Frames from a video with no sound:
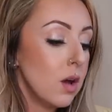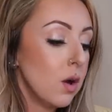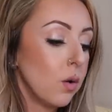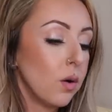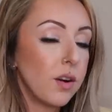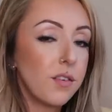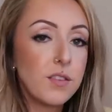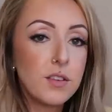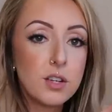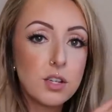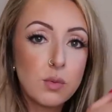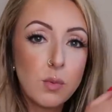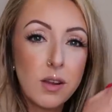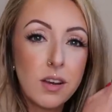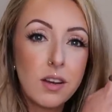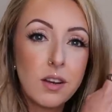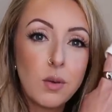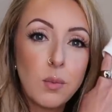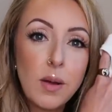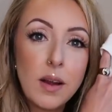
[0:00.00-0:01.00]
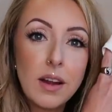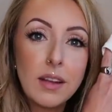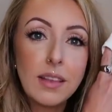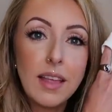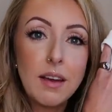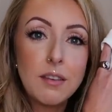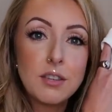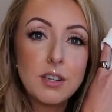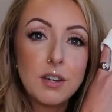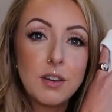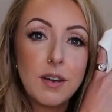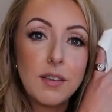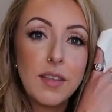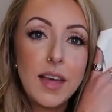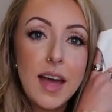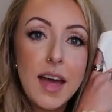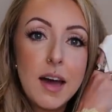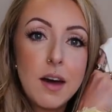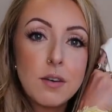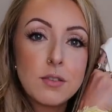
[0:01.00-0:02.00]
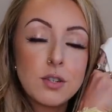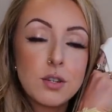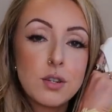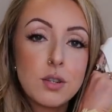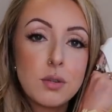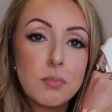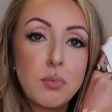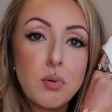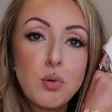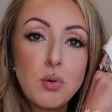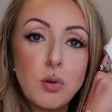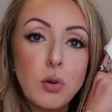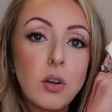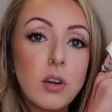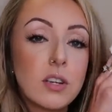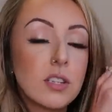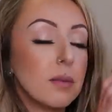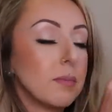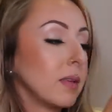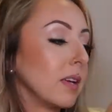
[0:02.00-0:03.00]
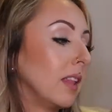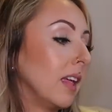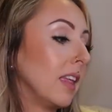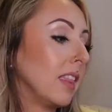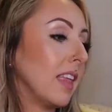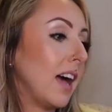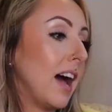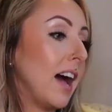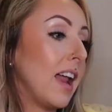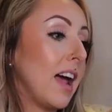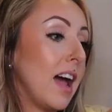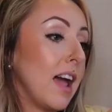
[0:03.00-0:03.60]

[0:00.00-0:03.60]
Or if you just wanted to wear it lounging around the house or to the pool or something like that.